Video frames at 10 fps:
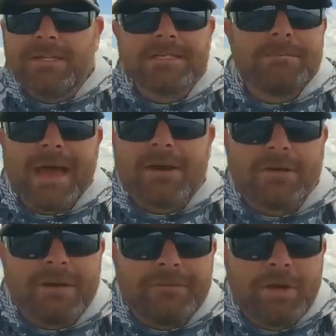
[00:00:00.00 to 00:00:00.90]
it doesn't
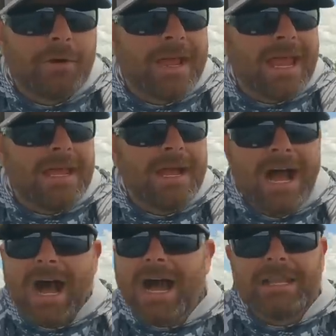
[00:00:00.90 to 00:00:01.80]
matter if you're a
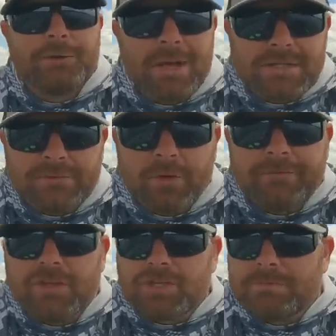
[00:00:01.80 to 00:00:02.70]
Highland Reservoir
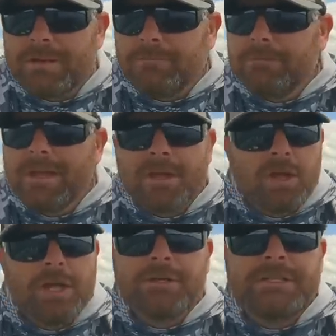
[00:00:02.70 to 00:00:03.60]
fisherman,
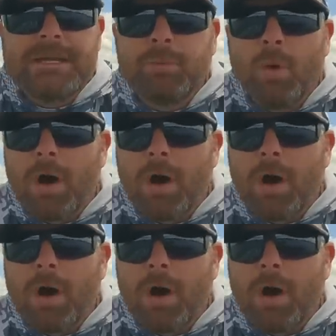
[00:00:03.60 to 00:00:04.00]
clear deep